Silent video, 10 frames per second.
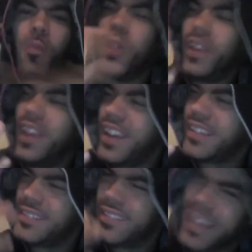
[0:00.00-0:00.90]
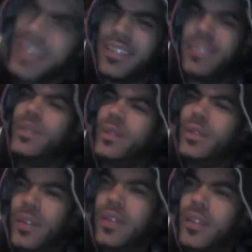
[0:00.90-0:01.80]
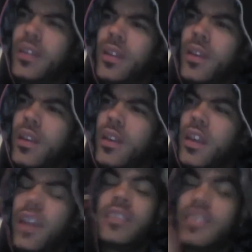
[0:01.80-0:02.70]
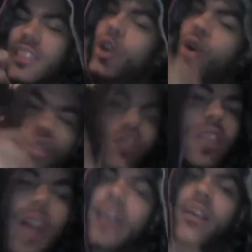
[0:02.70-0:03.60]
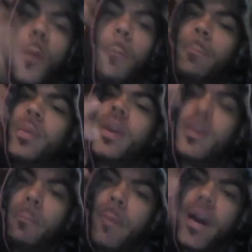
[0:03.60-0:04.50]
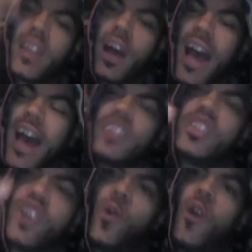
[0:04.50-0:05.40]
what Lux said. It still looked like a big man, an adult,